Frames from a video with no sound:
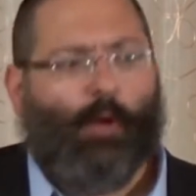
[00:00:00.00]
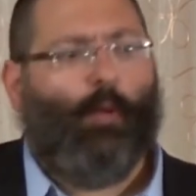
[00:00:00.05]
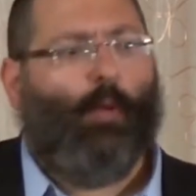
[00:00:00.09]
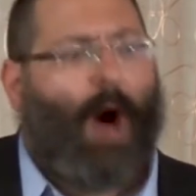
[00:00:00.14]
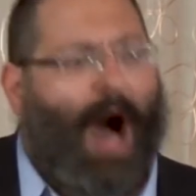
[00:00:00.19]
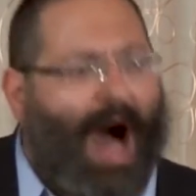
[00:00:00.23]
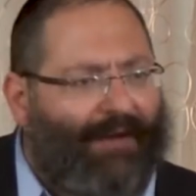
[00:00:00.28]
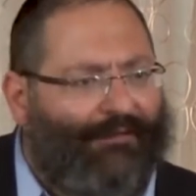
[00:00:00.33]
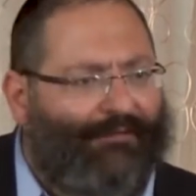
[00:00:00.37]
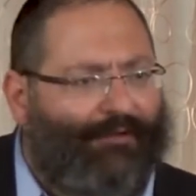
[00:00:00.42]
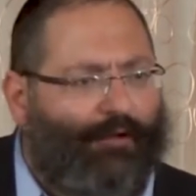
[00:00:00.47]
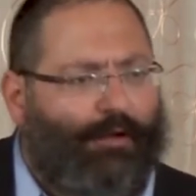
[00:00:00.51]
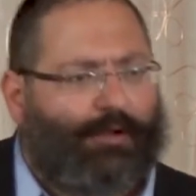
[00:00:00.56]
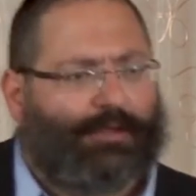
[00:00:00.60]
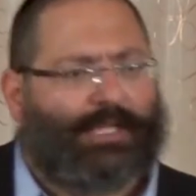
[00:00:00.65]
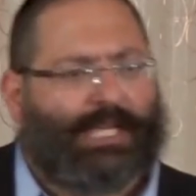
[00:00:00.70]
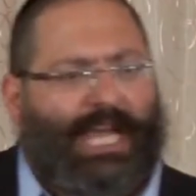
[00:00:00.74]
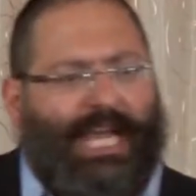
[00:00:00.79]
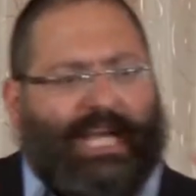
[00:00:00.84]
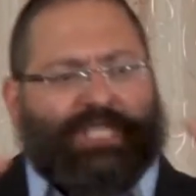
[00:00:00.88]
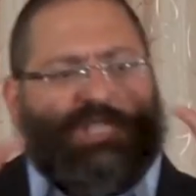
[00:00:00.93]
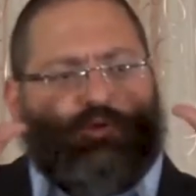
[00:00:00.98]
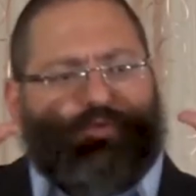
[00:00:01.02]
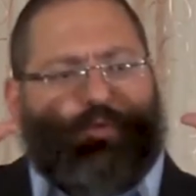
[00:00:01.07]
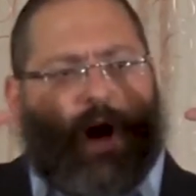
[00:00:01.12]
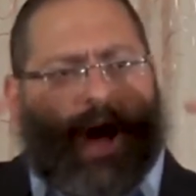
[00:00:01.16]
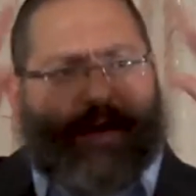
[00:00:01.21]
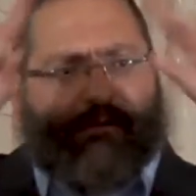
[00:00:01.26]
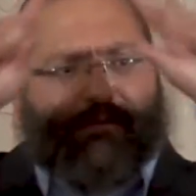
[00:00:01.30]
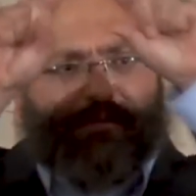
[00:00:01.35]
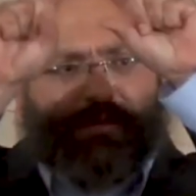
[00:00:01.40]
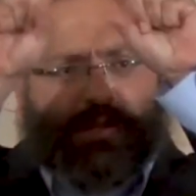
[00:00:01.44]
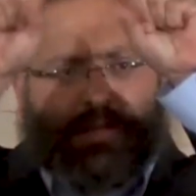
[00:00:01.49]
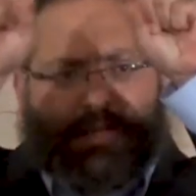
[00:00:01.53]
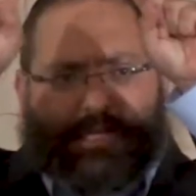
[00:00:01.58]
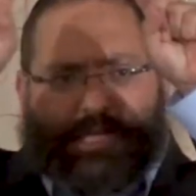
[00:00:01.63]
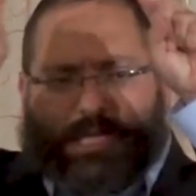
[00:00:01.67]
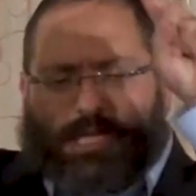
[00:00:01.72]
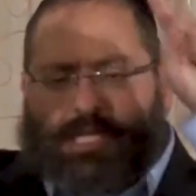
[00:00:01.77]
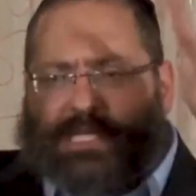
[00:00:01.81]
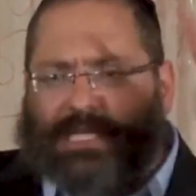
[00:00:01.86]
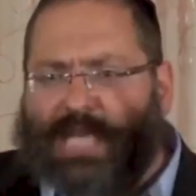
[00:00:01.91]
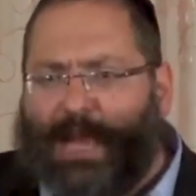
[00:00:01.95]
Waffles, each waffle is
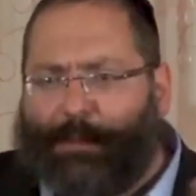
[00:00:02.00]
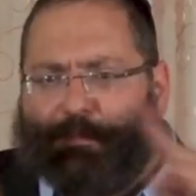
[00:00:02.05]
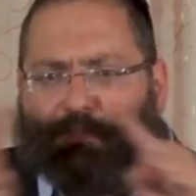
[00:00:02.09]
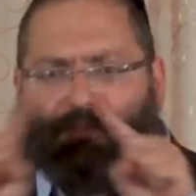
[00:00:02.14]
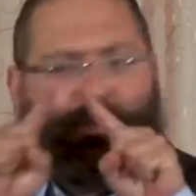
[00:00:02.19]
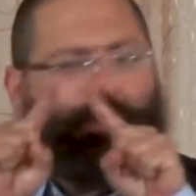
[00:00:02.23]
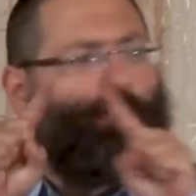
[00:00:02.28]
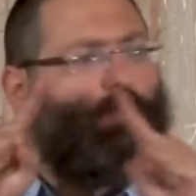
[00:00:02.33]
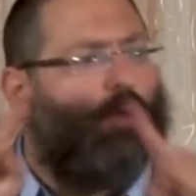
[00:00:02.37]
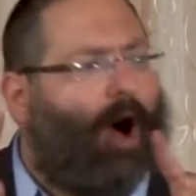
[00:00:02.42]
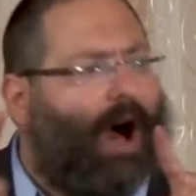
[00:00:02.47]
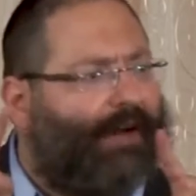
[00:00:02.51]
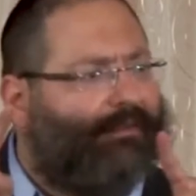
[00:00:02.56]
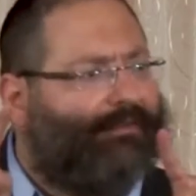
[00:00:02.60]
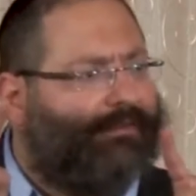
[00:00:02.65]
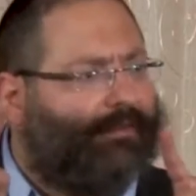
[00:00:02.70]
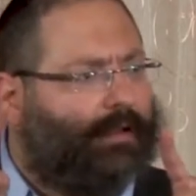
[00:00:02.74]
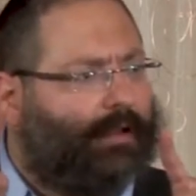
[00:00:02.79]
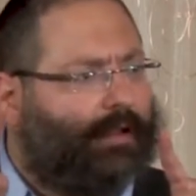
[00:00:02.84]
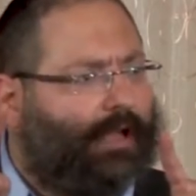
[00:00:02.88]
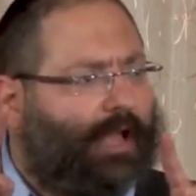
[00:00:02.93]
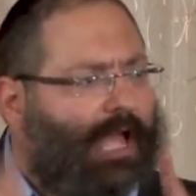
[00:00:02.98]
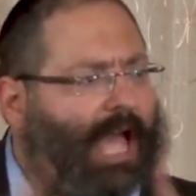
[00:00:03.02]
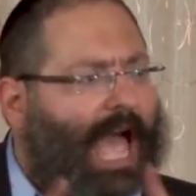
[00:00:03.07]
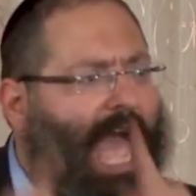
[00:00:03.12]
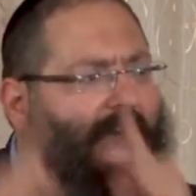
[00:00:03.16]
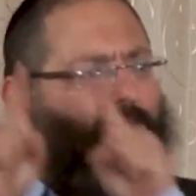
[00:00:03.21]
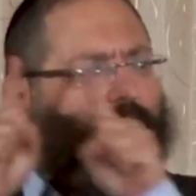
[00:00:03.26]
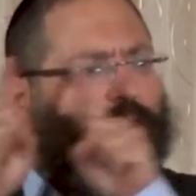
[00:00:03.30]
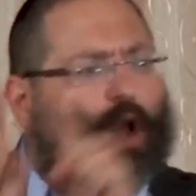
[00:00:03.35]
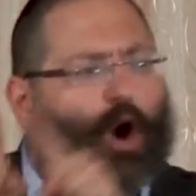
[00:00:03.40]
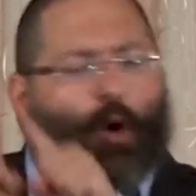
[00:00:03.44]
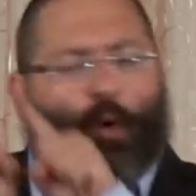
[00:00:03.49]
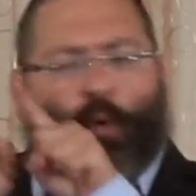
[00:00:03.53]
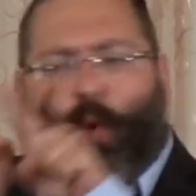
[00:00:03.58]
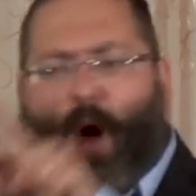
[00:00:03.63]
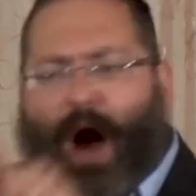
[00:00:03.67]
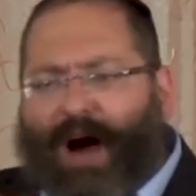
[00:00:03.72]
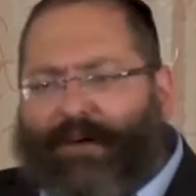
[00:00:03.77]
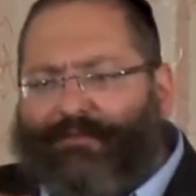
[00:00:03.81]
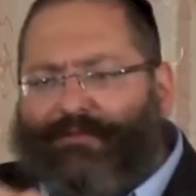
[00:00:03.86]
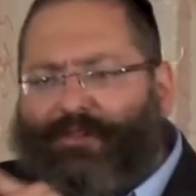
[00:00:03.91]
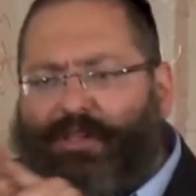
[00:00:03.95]
a separate waffle, and no
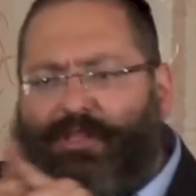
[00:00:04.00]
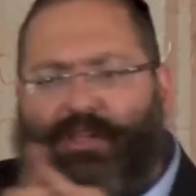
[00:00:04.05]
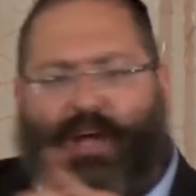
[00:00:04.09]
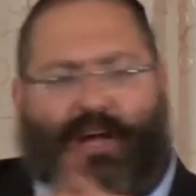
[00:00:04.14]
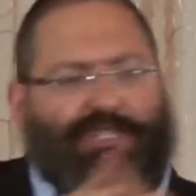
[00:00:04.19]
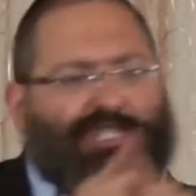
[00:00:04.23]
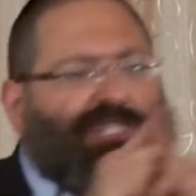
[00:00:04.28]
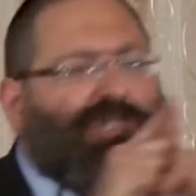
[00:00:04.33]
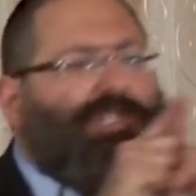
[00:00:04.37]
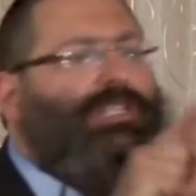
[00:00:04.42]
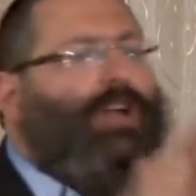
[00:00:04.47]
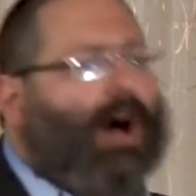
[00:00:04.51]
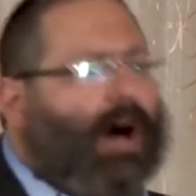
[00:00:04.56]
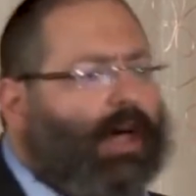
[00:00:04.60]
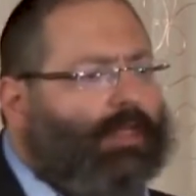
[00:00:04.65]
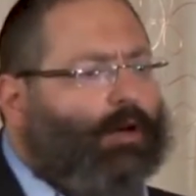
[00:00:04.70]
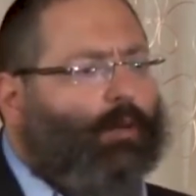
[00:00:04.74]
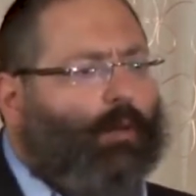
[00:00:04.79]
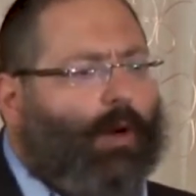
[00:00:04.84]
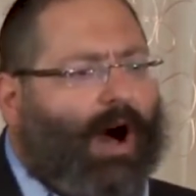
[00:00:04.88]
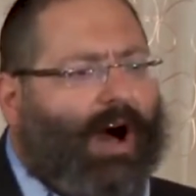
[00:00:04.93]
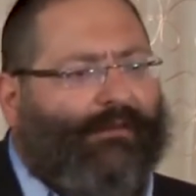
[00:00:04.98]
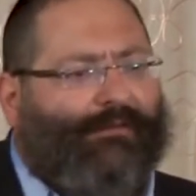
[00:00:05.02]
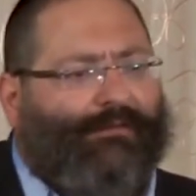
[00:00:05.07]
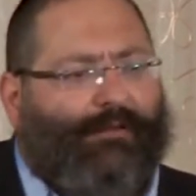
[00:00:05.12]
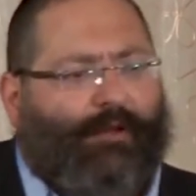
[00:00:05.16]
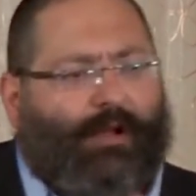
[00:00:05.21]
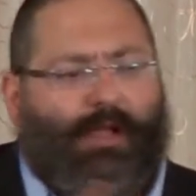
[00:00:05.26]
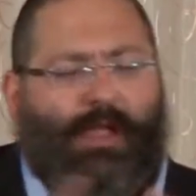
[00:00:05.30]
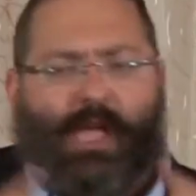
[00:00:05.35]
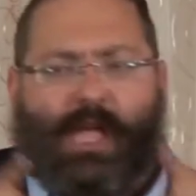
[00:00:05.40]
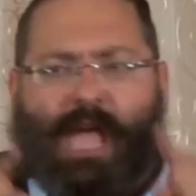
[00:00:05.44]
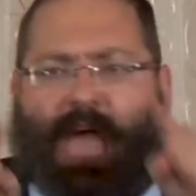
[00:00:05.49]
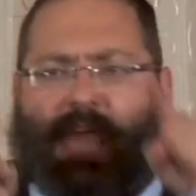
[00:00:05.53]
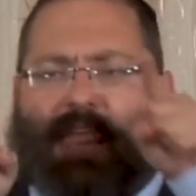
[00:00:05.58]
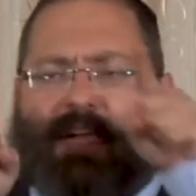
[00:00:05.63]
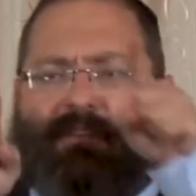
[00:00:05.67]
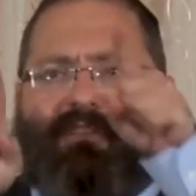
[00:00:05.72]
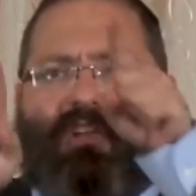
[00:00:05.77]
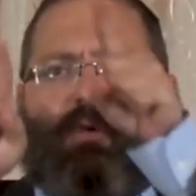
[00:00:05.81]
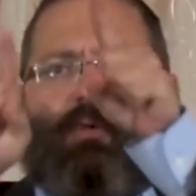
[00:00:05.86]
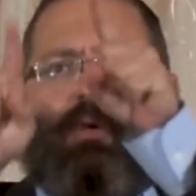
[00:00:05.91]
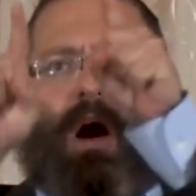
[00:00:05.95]
waffle touches the other waffle, and
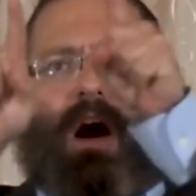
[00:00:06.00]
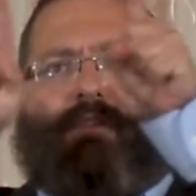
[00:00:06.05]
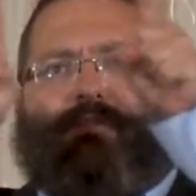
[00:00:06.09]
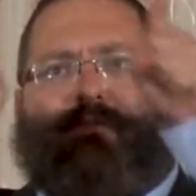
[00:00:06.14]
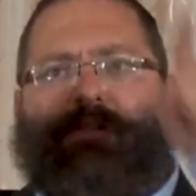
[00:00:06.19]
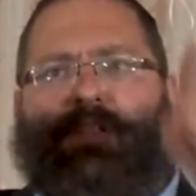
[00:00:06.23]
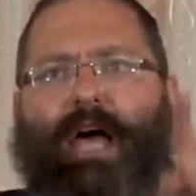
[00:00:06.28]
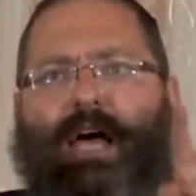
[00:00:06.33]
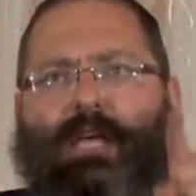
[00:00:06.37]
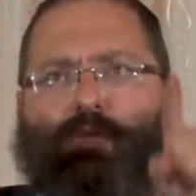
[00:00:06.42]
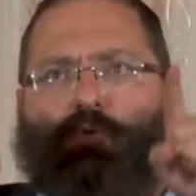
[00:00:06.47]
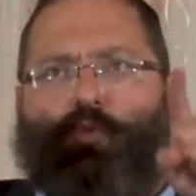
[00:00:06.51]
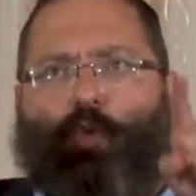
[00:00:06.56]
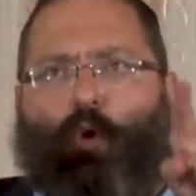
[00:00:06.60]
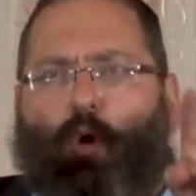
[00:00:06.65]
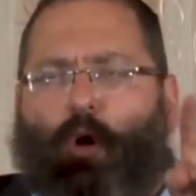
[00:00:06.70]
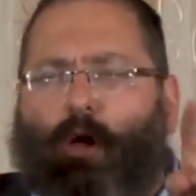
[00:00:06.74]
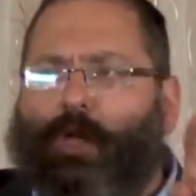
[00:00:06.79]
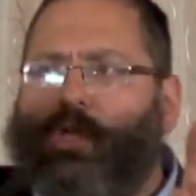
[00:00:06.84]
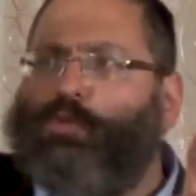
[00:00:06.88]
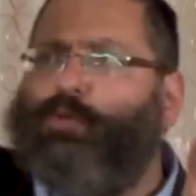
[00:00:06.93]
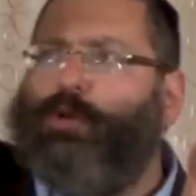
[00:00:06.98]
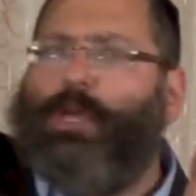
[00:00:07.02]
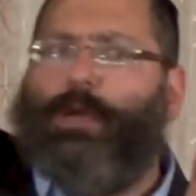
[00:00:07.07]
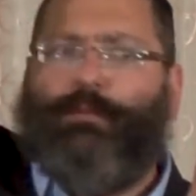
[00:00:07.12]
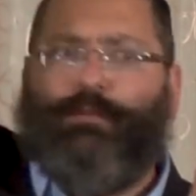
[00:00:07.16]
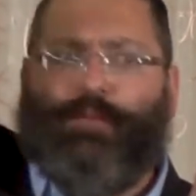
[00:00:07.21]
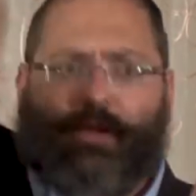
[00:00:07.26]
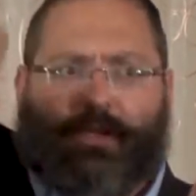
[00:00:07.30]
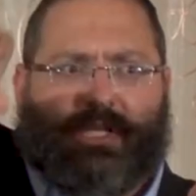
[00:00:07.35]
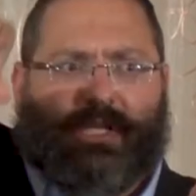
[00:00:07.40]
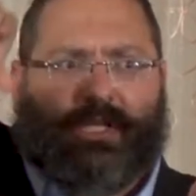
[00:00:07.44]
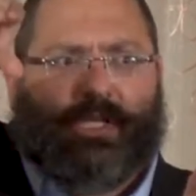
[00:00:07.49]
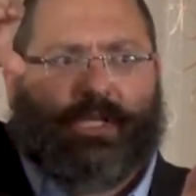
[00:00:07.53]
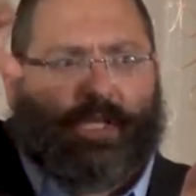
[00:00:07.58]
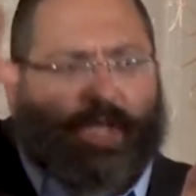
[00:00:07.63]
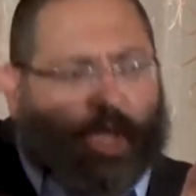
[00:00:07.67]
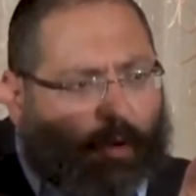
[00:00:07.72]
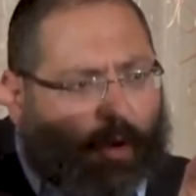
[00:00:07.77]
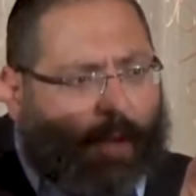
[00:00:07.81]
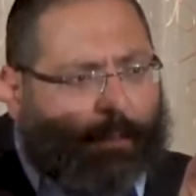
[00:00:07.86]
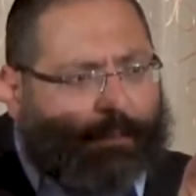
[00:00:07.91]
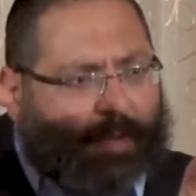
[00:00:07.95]
every waffle has walls where you put the
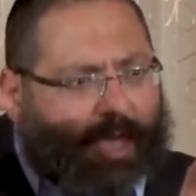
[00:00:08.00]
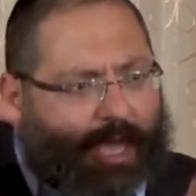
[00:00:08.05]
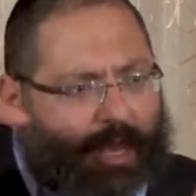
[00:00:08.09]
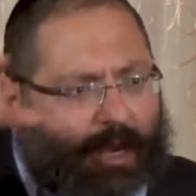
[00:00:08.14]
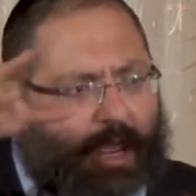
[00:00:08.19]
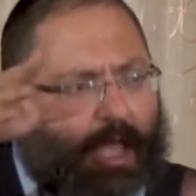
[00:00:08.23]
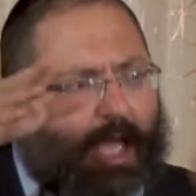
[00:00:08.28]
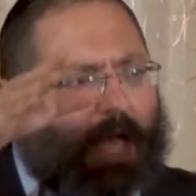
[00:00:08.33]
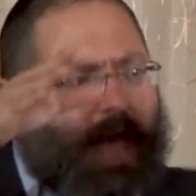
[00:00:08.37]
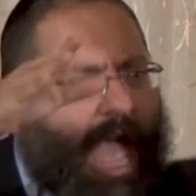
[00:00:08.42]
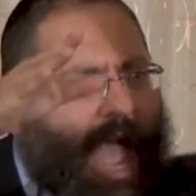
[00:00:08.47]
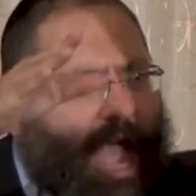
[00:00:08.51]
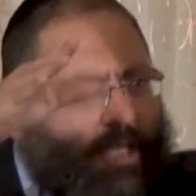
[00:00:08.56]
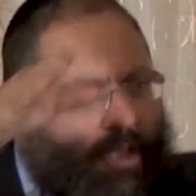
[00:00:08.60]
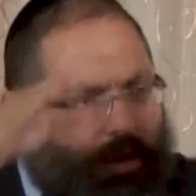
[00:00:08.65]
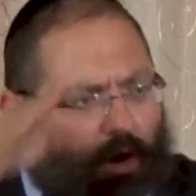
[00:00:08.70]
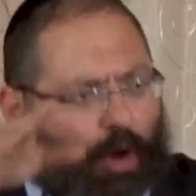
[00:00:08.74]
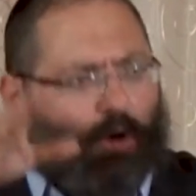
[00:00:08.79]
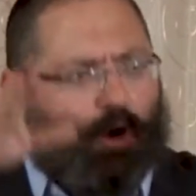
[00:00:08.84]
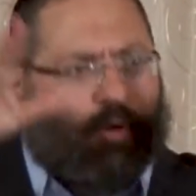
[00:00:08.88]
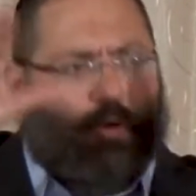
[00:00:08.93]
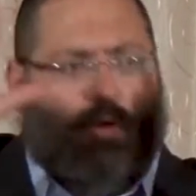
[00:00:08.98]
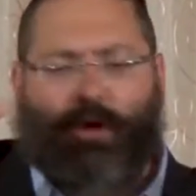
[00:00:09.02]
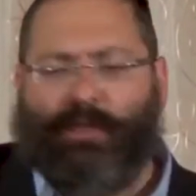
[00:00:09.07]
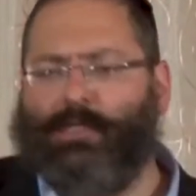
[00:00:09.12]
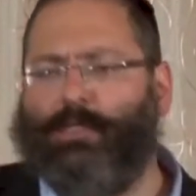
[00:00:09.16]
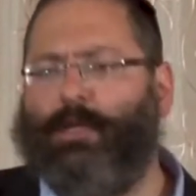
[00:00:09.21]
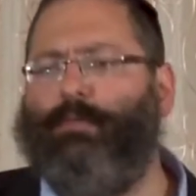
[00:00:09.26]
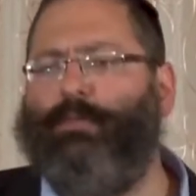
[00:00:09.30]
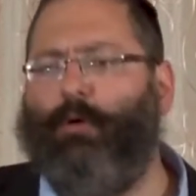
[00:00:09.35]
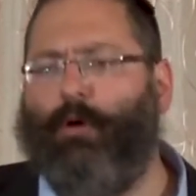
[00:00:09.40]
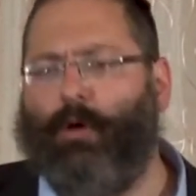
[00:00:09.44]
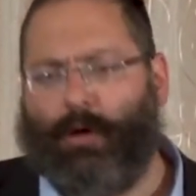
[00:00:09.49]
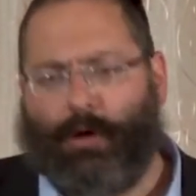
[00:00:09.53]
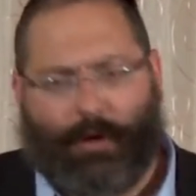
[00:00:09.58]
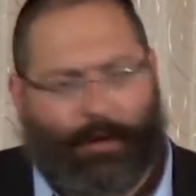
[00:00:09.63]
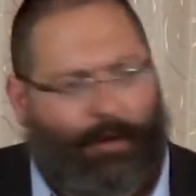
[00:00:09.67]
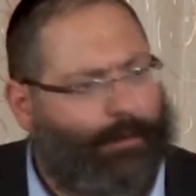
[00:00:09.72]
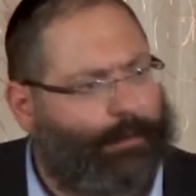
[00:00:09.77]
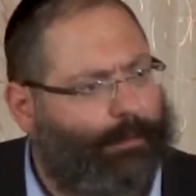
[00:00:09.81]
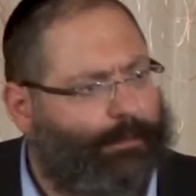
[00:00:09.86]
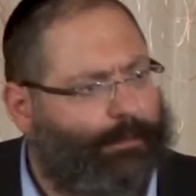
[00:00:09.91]
syrup in, and you don't cross the border.